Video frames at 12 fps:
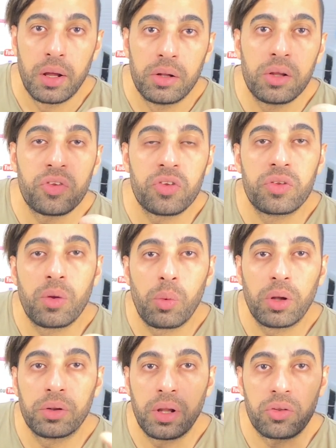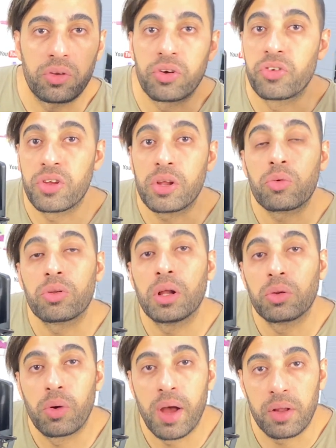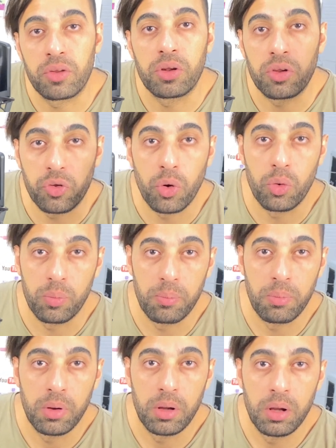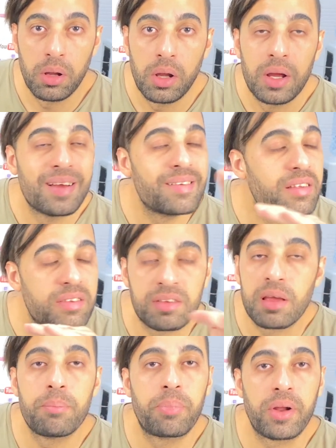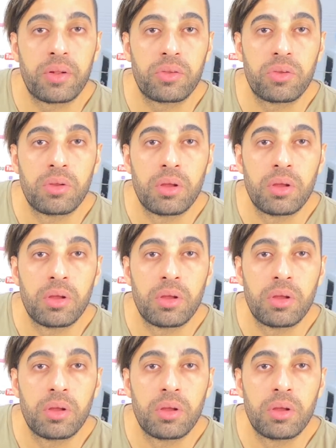This is the one that Cristiano Ronaldo had in his home. It's the same brand.